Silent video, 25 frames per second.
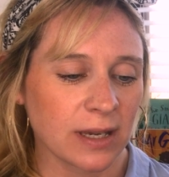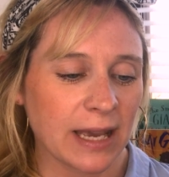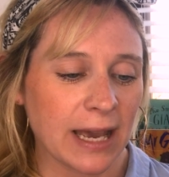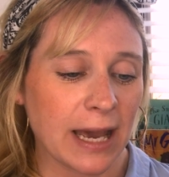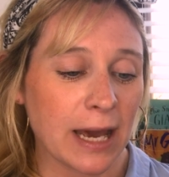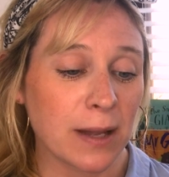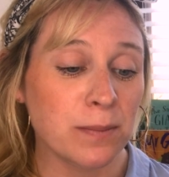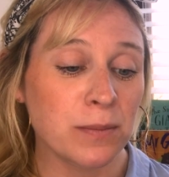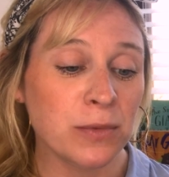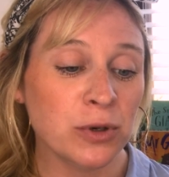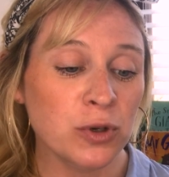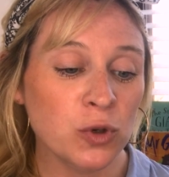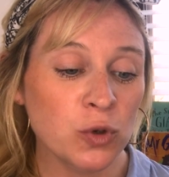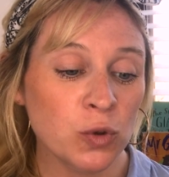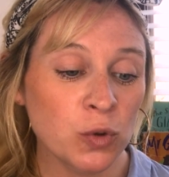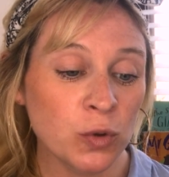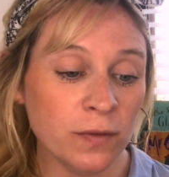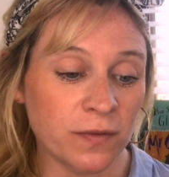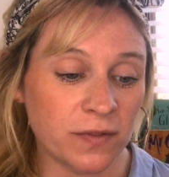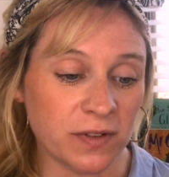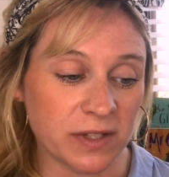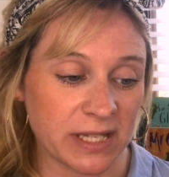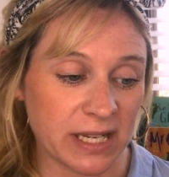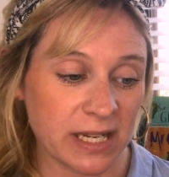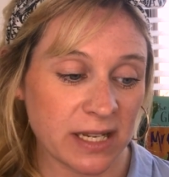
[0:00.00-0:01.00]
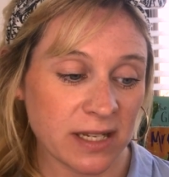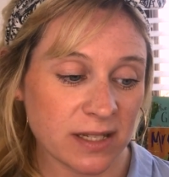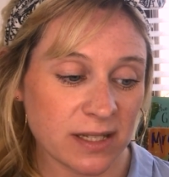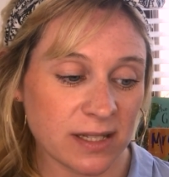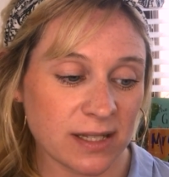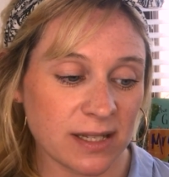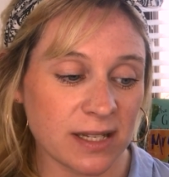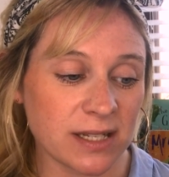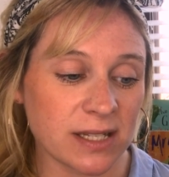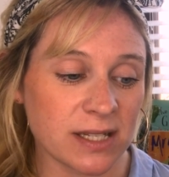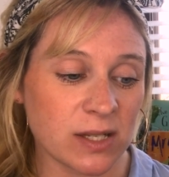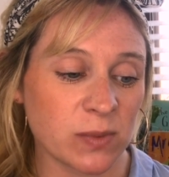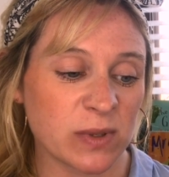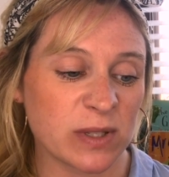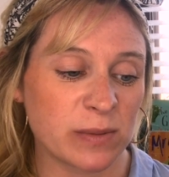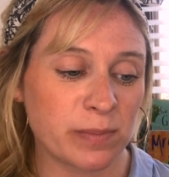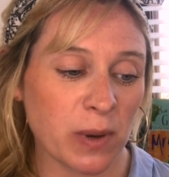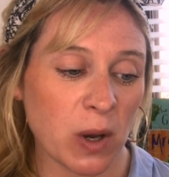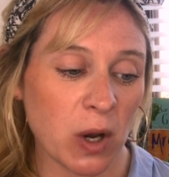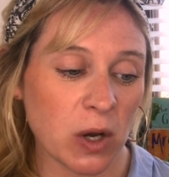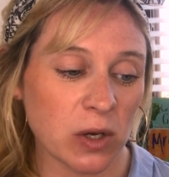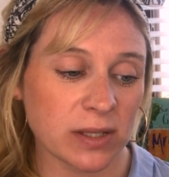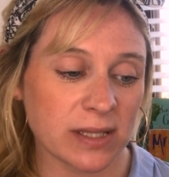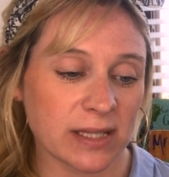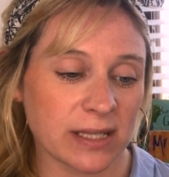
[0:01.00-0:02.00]
and manoeuvred it into his
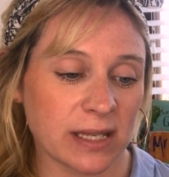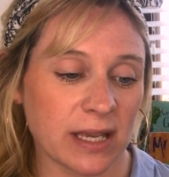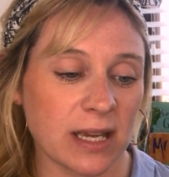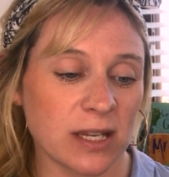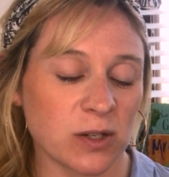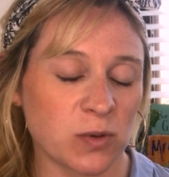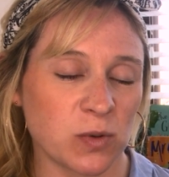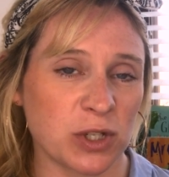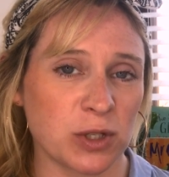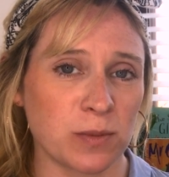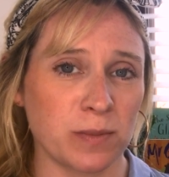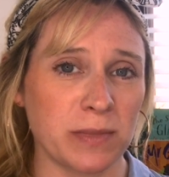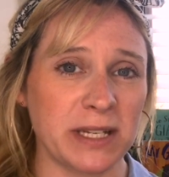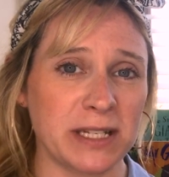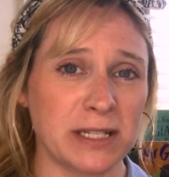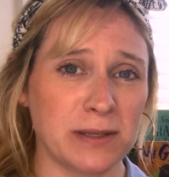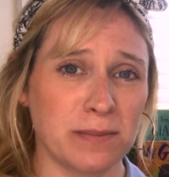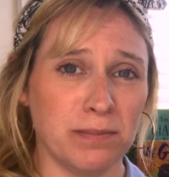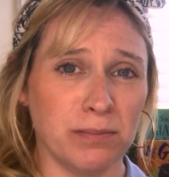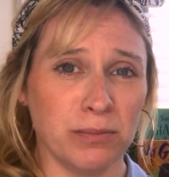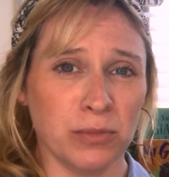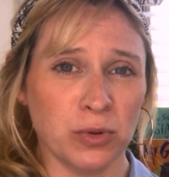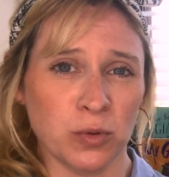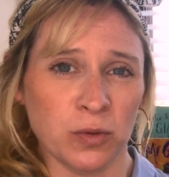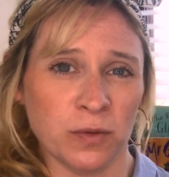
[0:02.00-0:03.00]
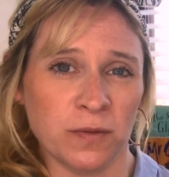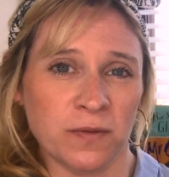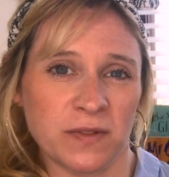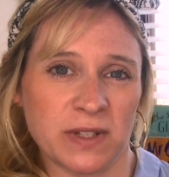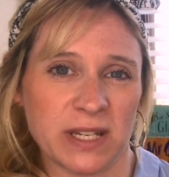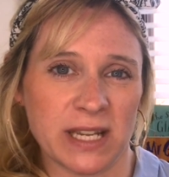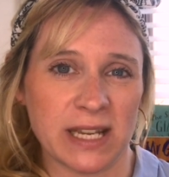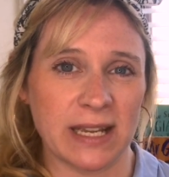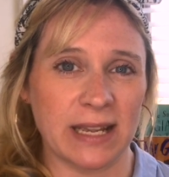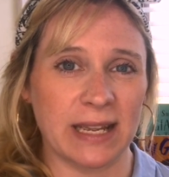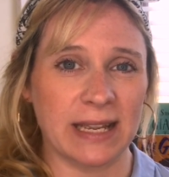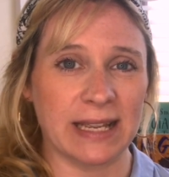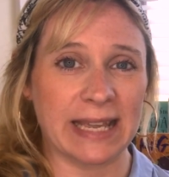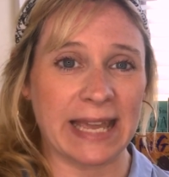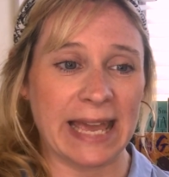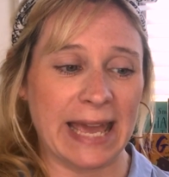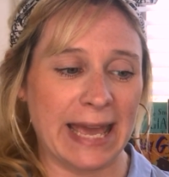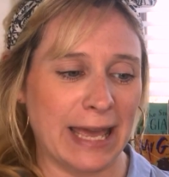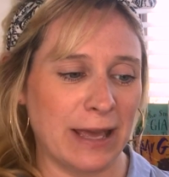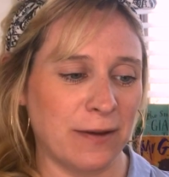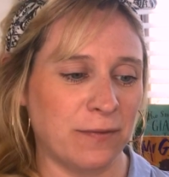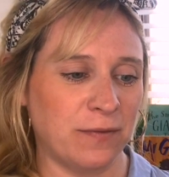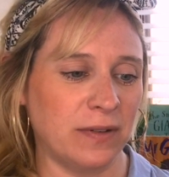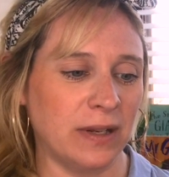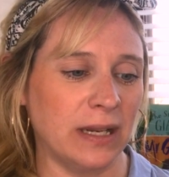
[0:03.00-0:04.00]
basket, which means moved it
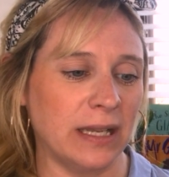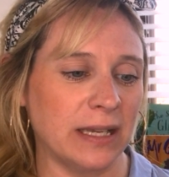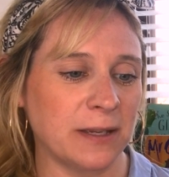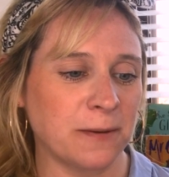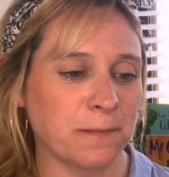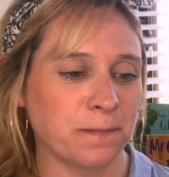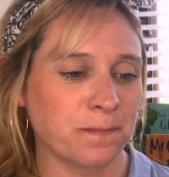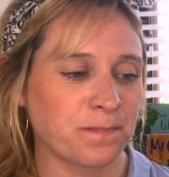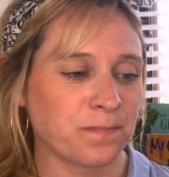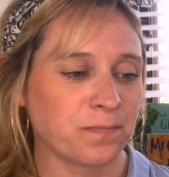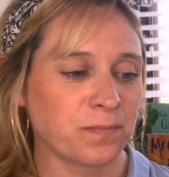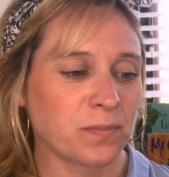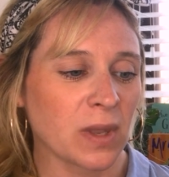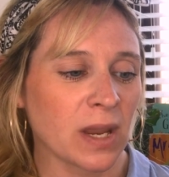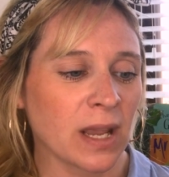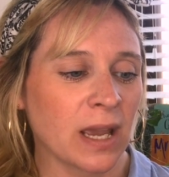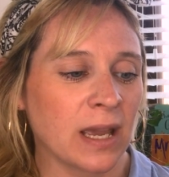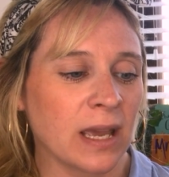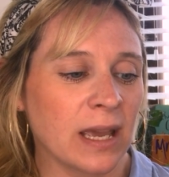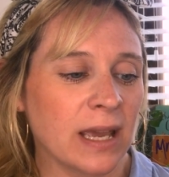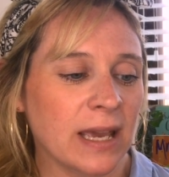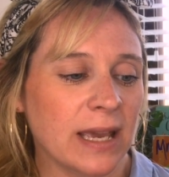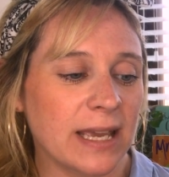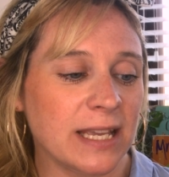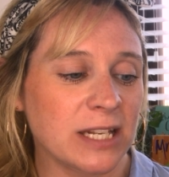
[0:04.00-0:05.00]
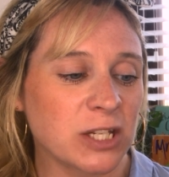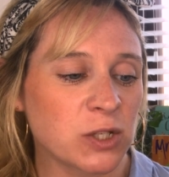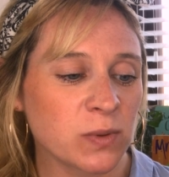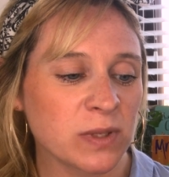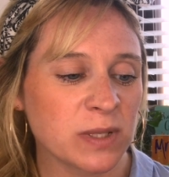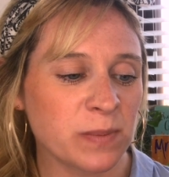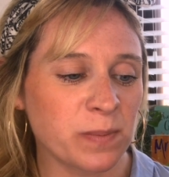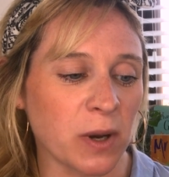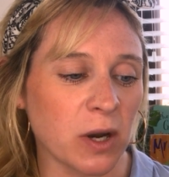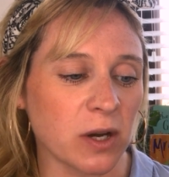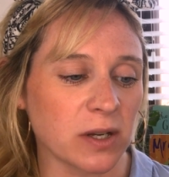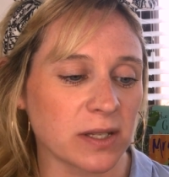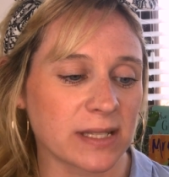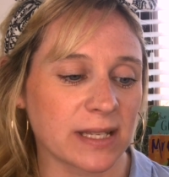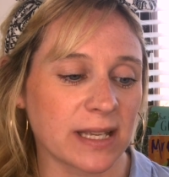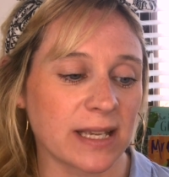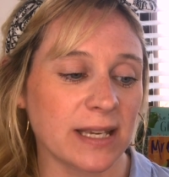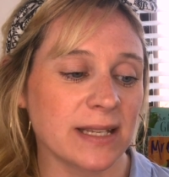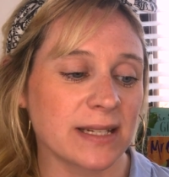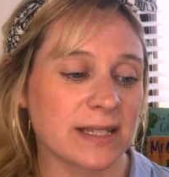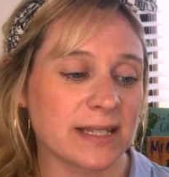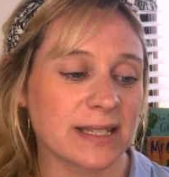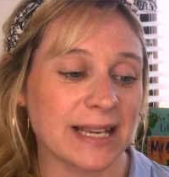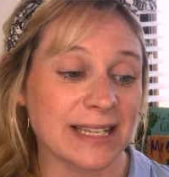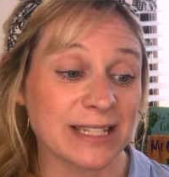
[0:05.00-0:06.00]
carefully into his
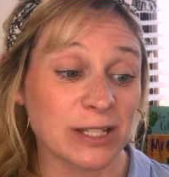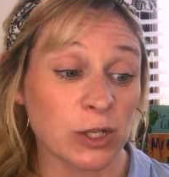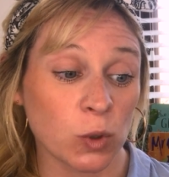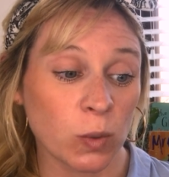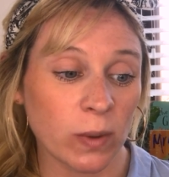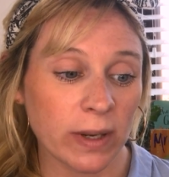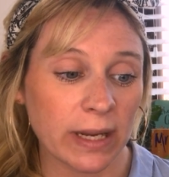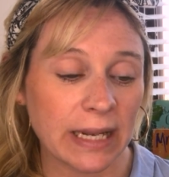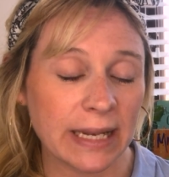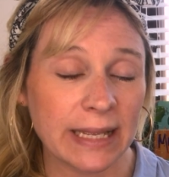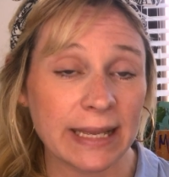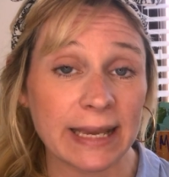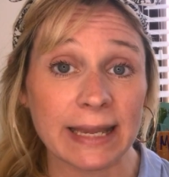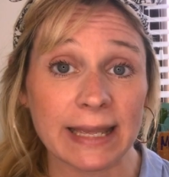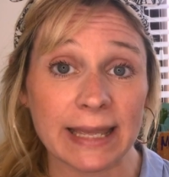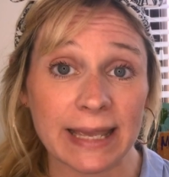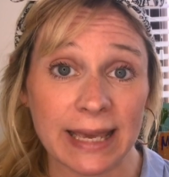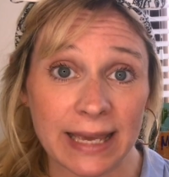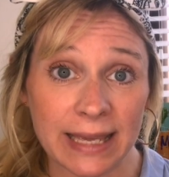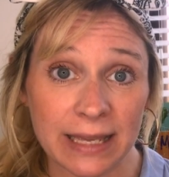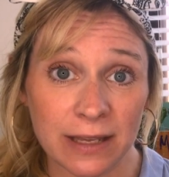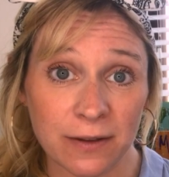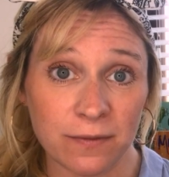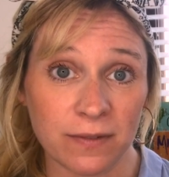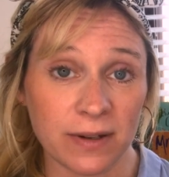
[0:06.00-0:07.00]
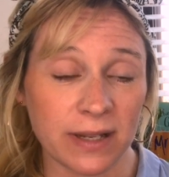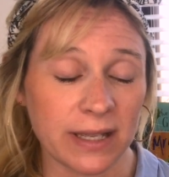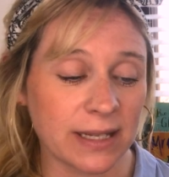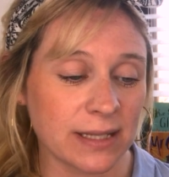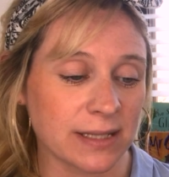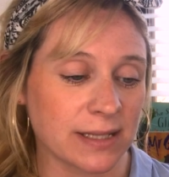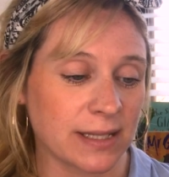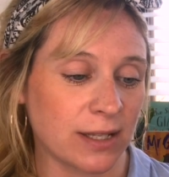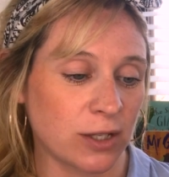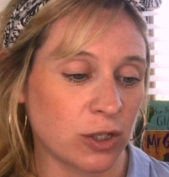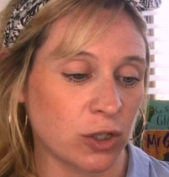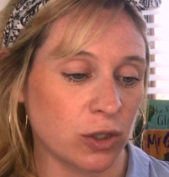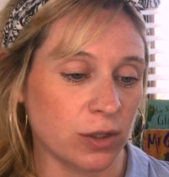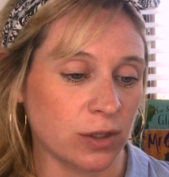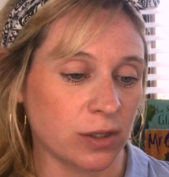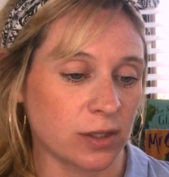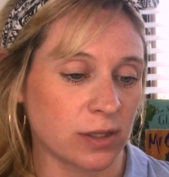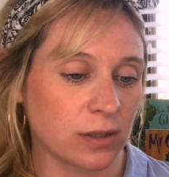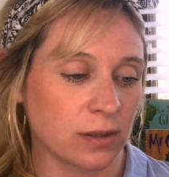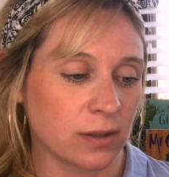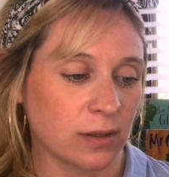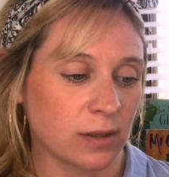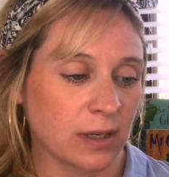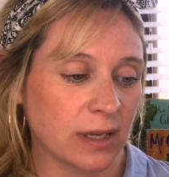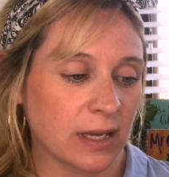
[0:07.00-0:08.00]
basket as quickly and carefully as he could.
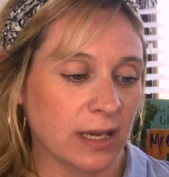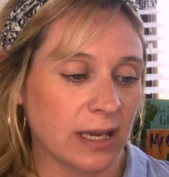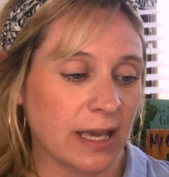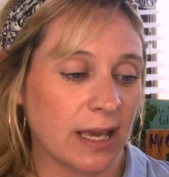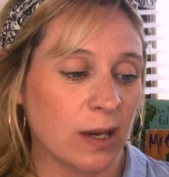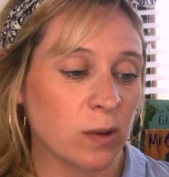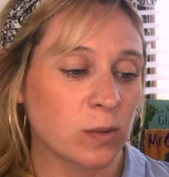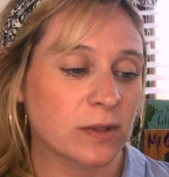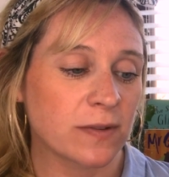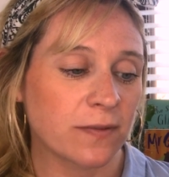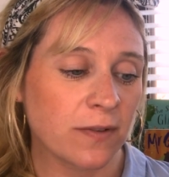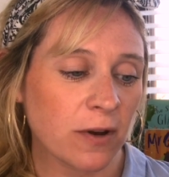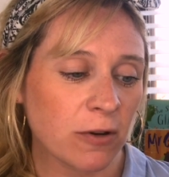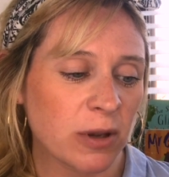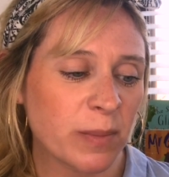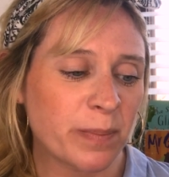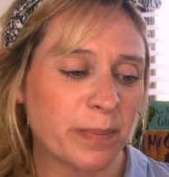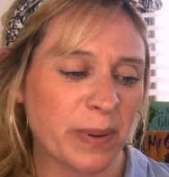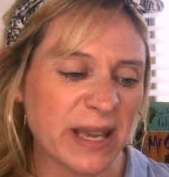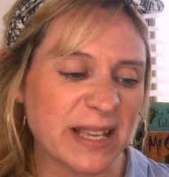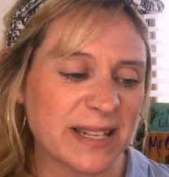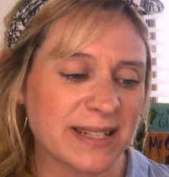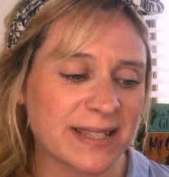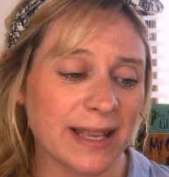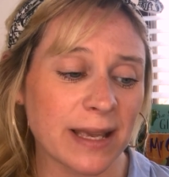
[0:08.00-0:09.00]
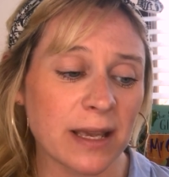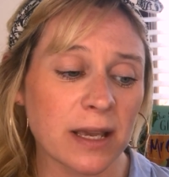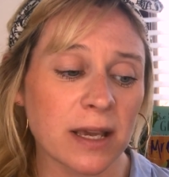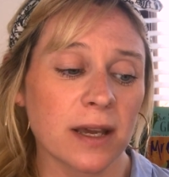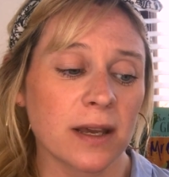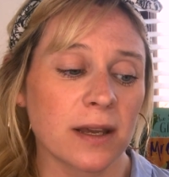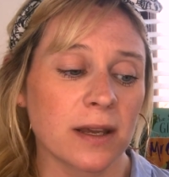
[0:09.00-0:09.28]
It was a very basic